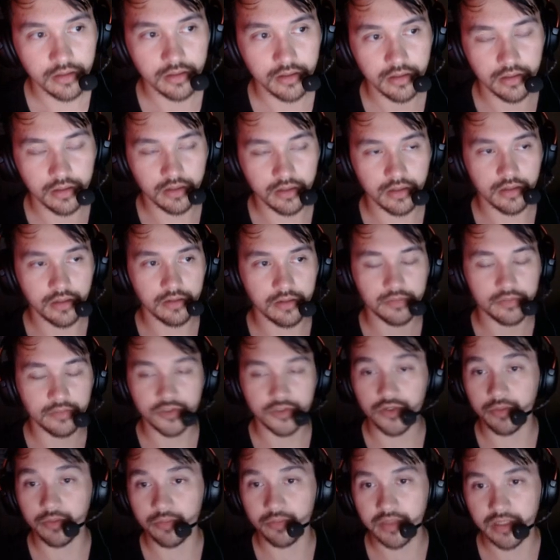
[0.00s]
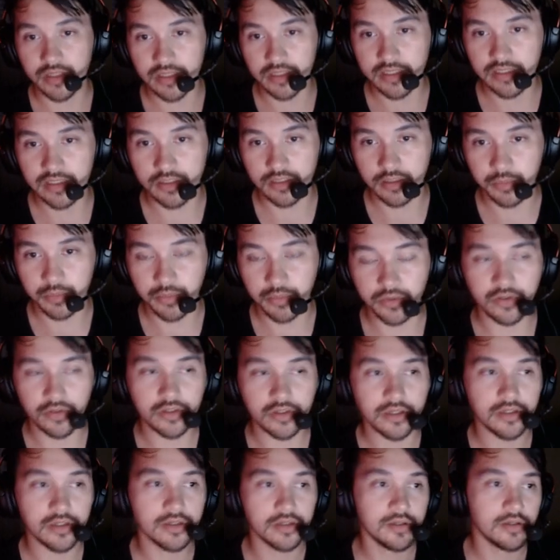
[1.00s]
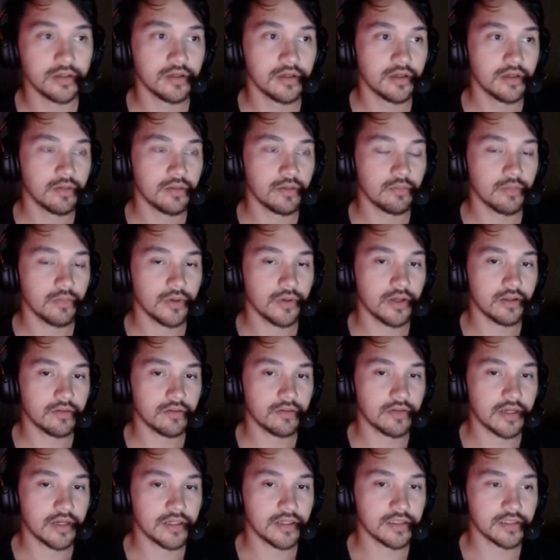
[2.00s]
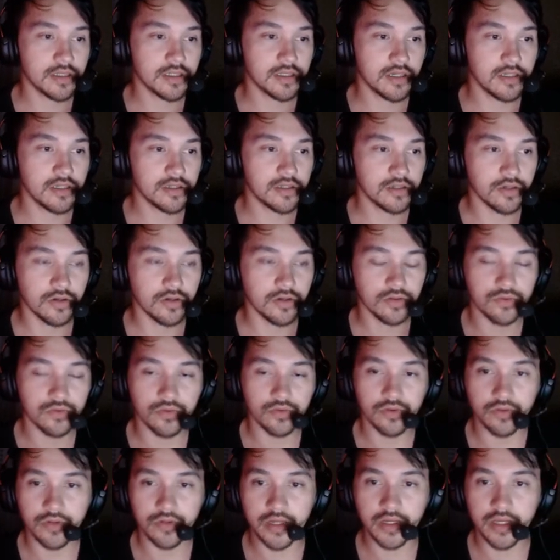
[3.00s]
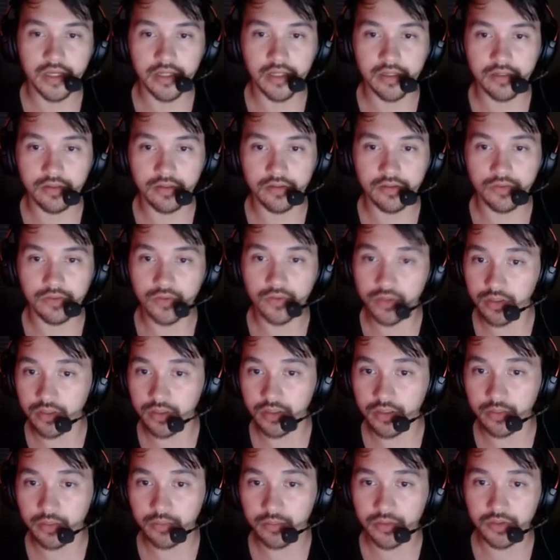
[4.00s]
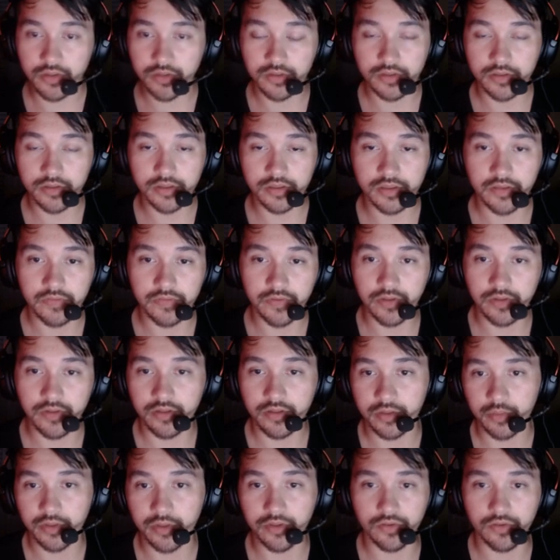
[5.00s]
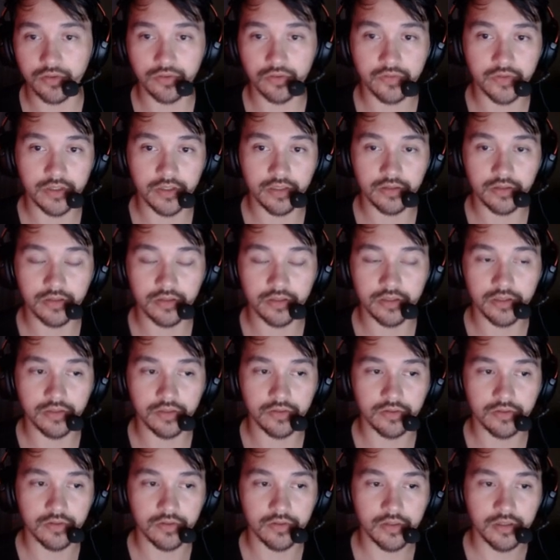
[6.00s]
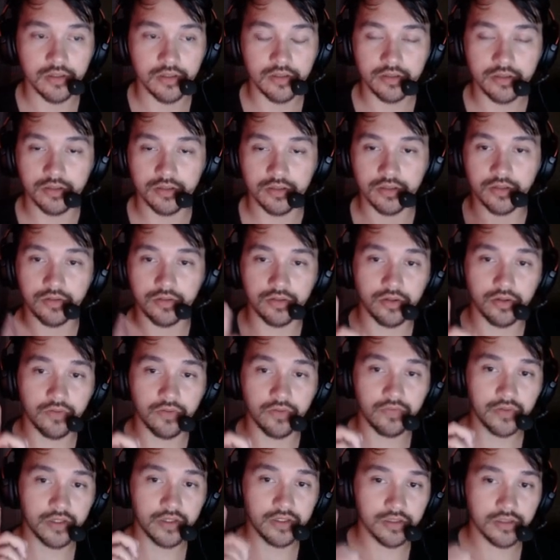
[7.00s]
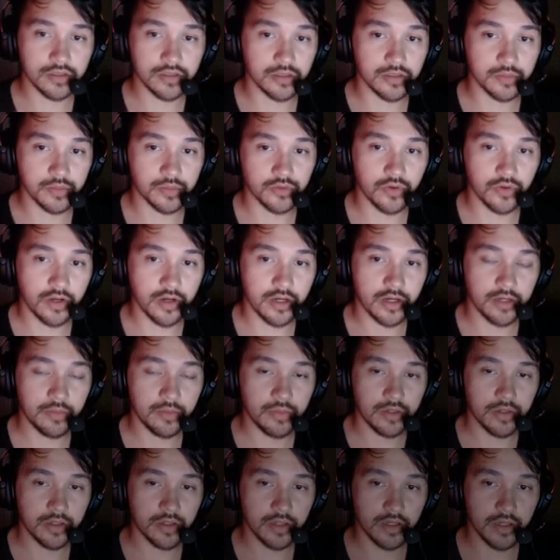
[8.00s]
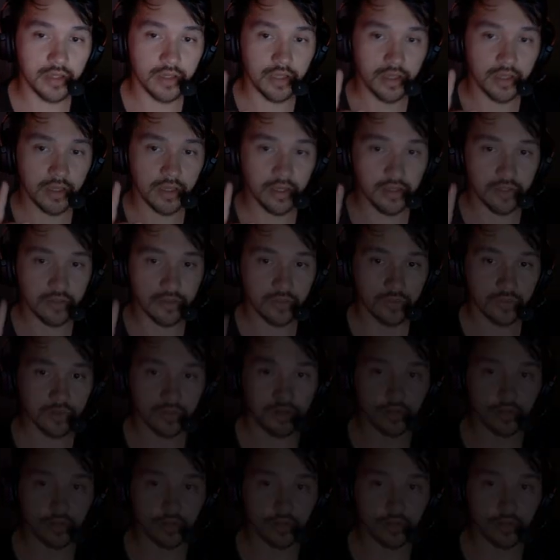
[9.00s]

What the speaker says: So I'm a bit late to the party. But I decided to go through and do all the numbers because I figured that'd be a cool video to do. So don't forget to subscribe, and we're